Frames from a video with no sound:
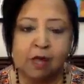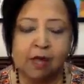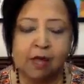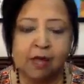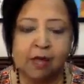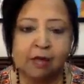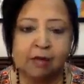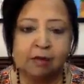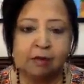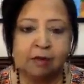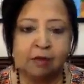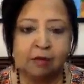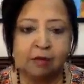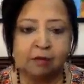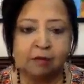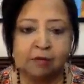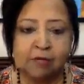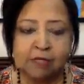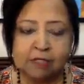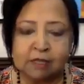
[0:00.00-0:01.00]
And
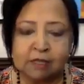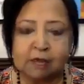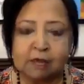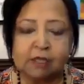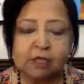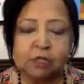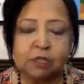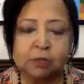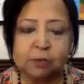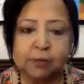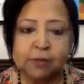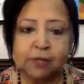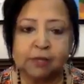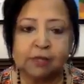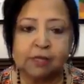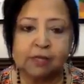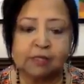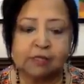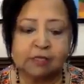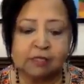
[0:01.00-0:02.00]
we started doing
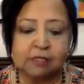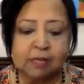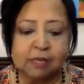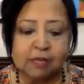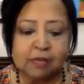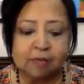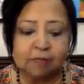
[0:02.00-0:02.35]
this